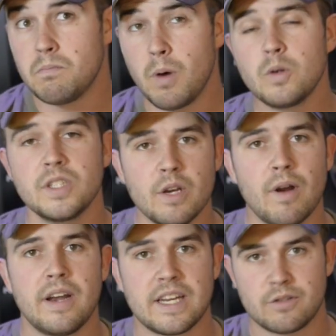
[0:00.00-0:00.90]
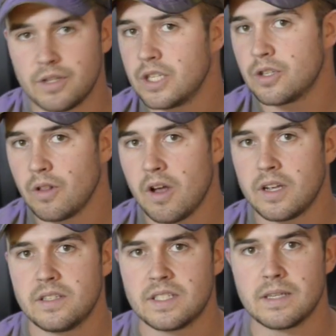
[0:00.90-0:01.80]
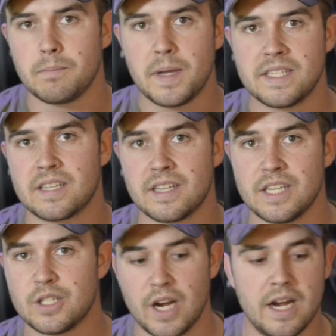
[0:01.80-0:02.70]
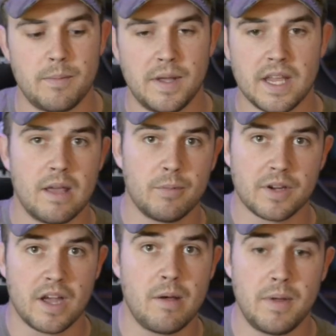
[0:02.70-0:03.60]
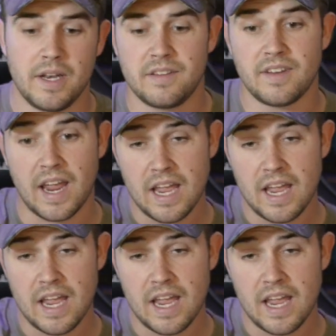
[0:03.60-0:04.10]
mostly around extradition laws and basically China being able to come in and say,